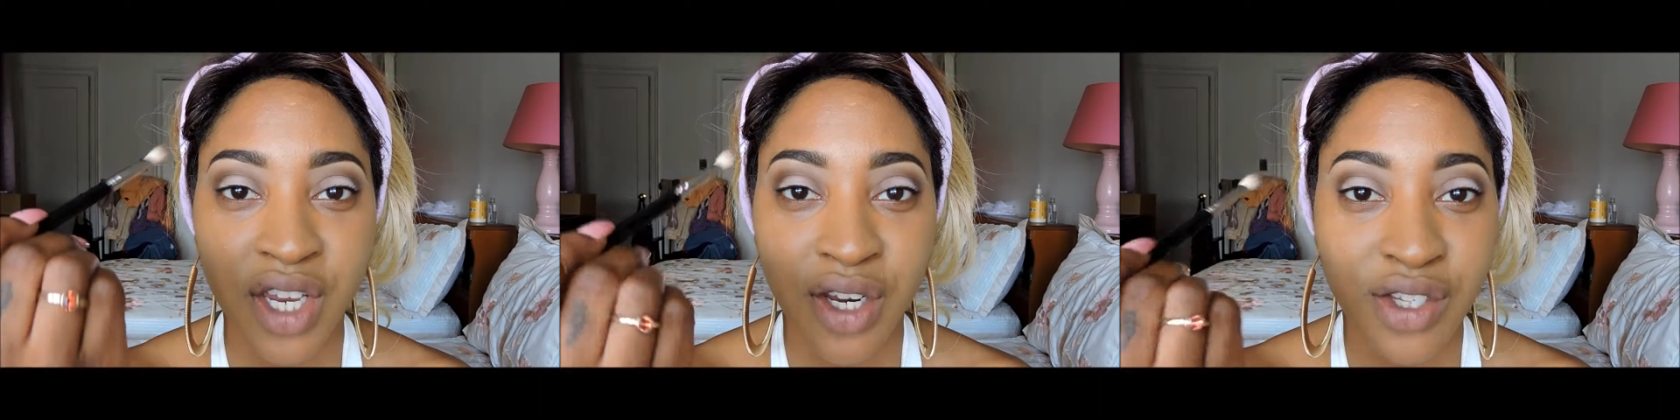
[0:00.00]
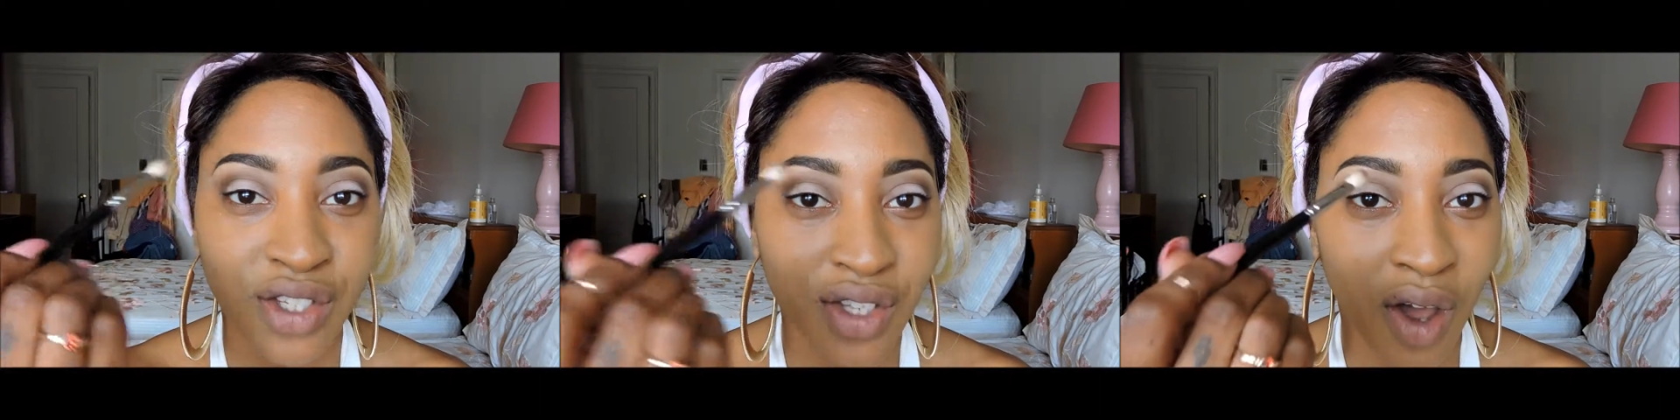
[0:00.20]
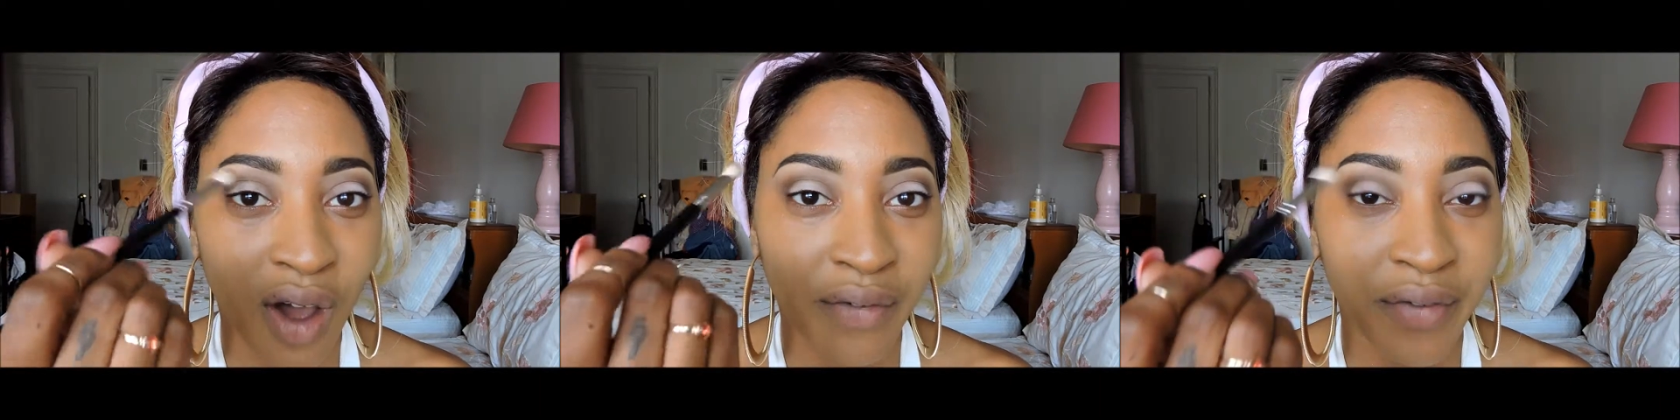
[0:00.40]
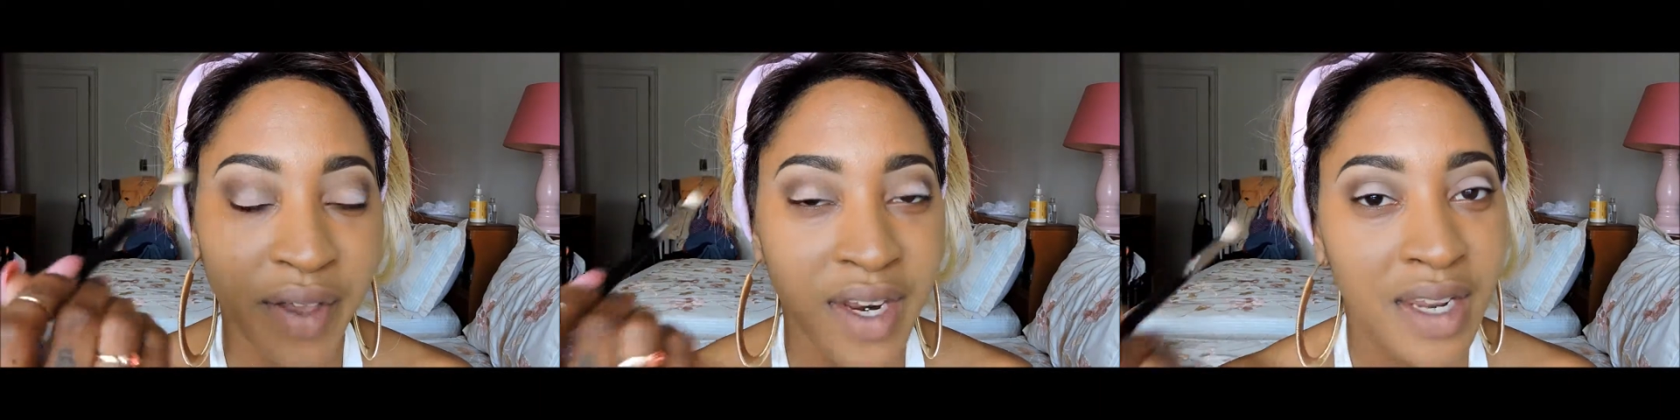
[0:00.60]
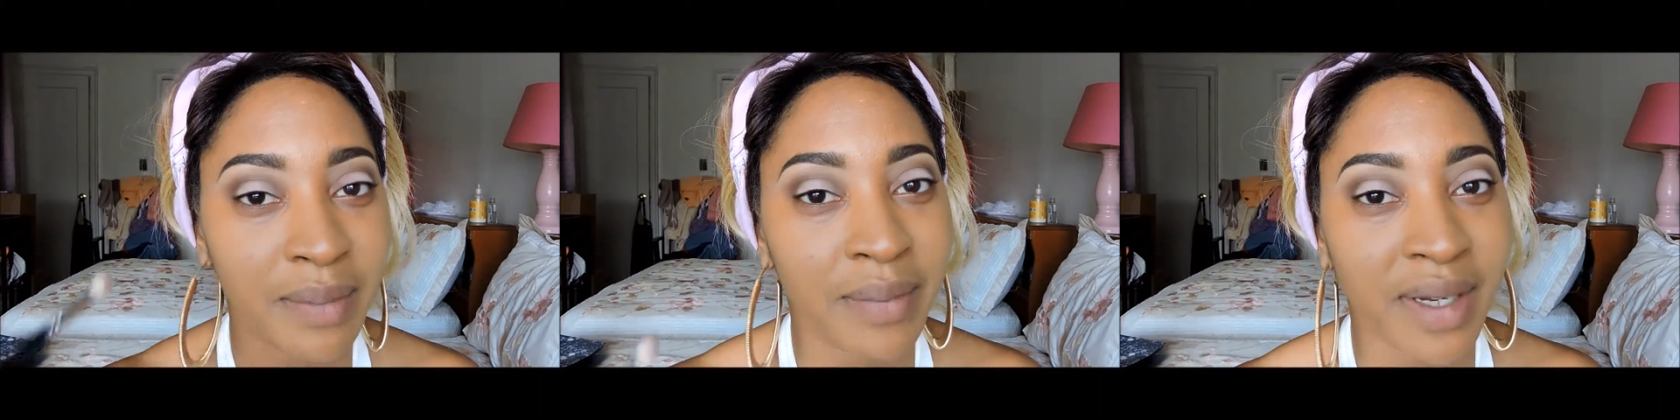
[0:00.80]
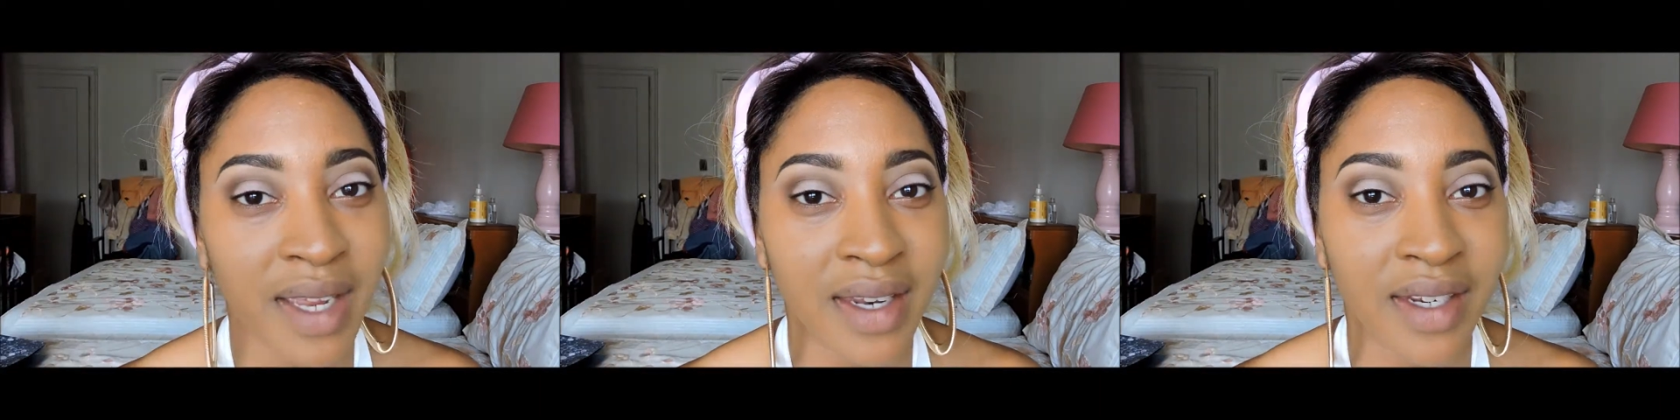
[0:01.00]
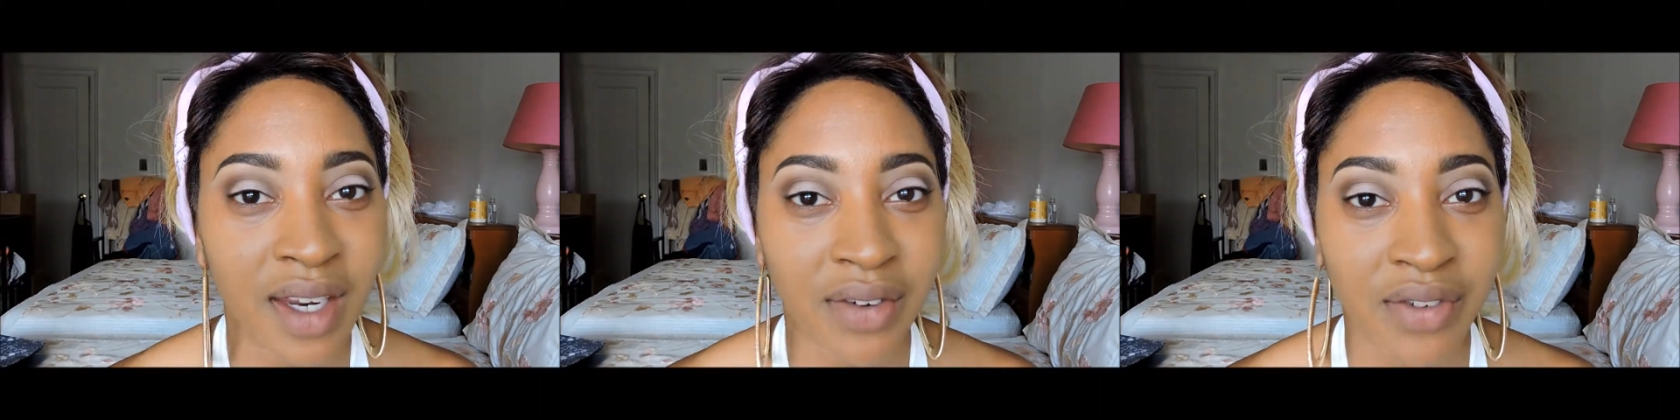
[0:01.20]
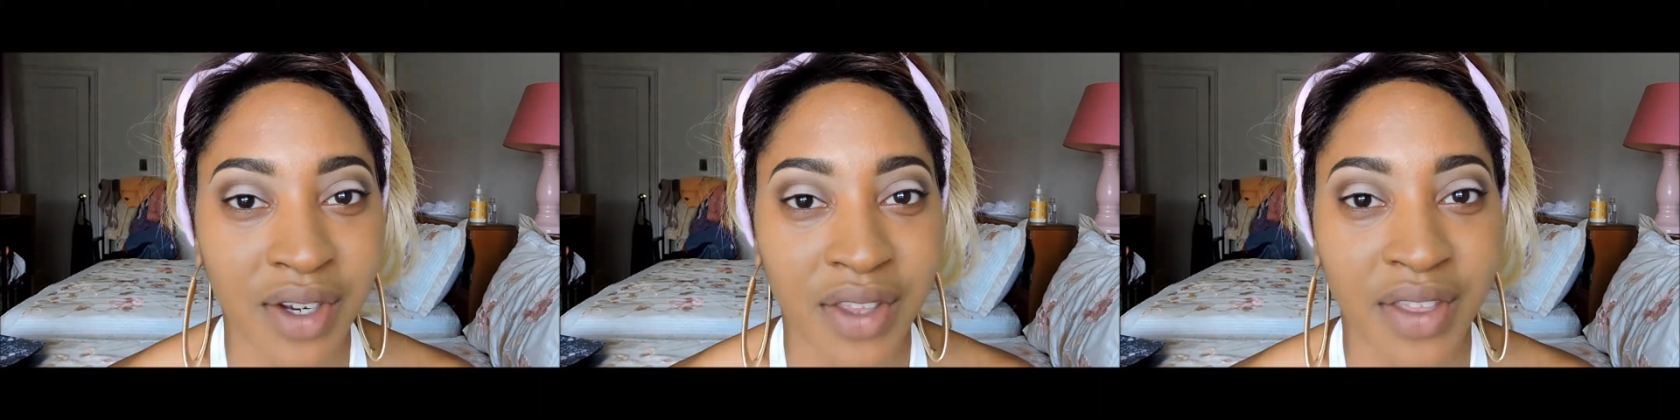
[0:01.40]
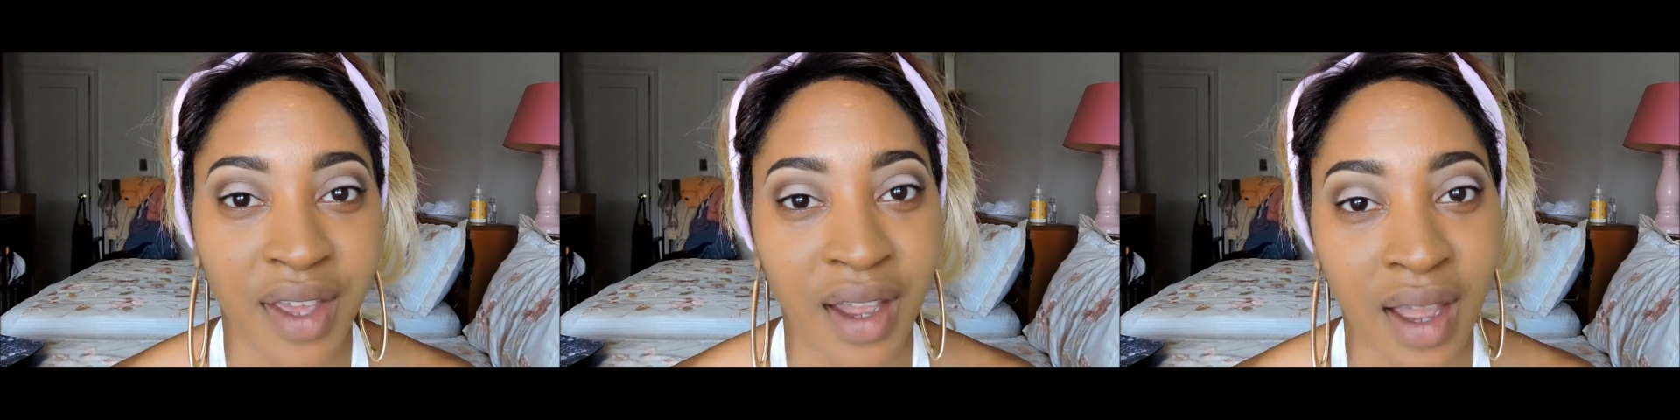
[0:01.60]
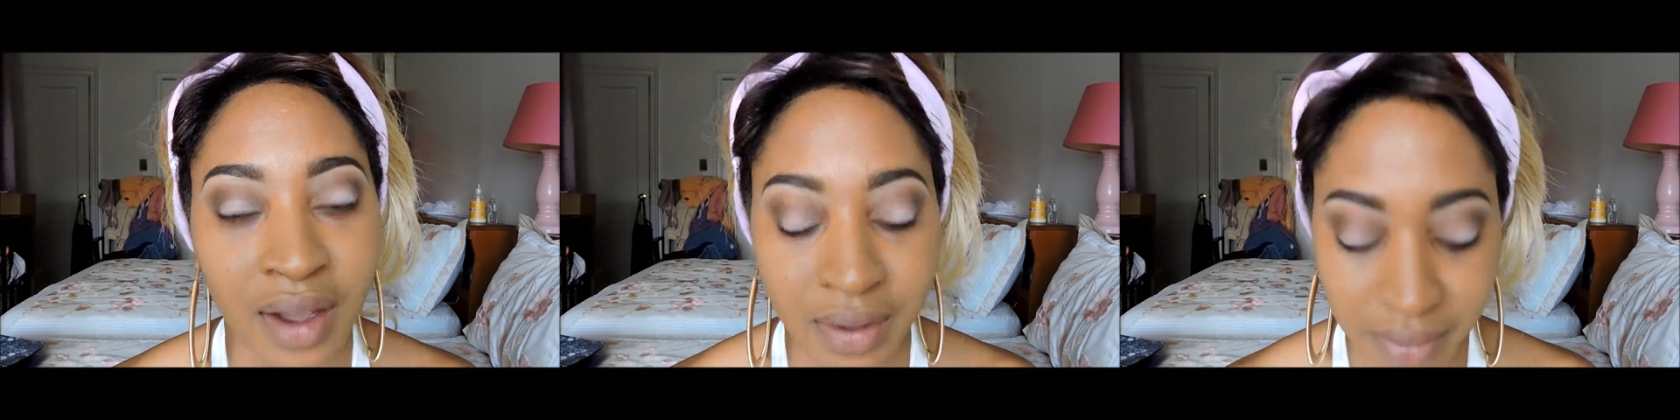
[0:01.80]
to soften and blend
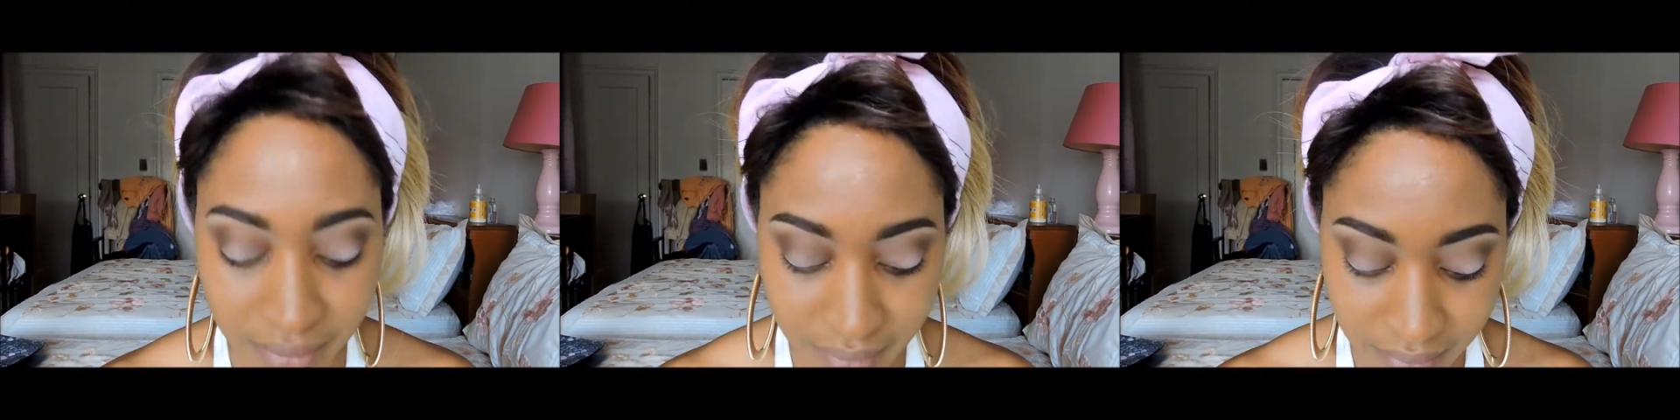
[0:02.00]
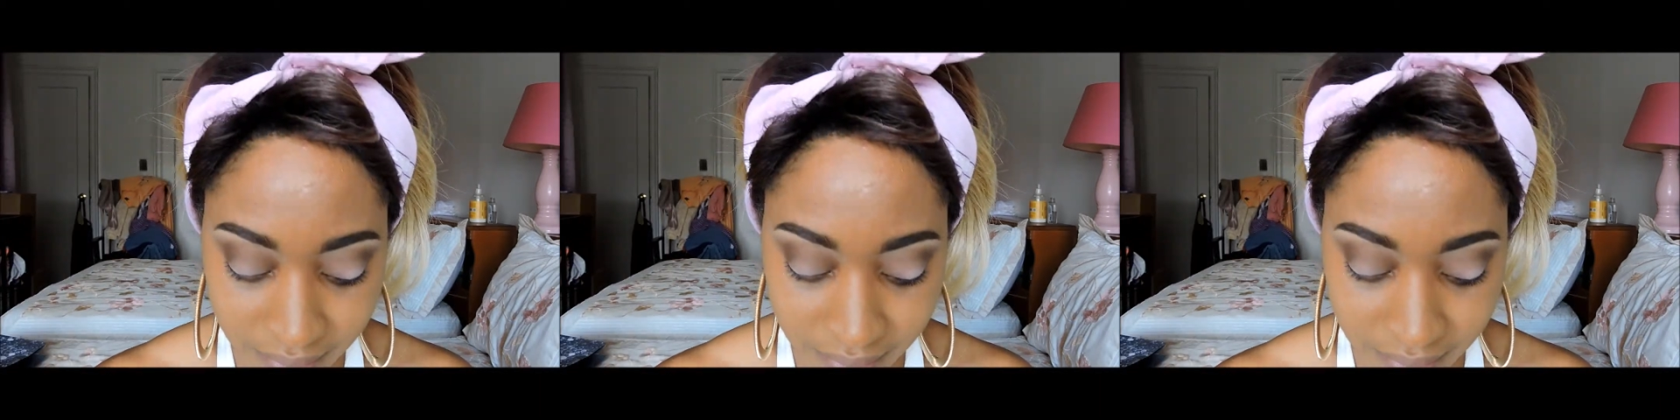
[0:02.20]
everything out.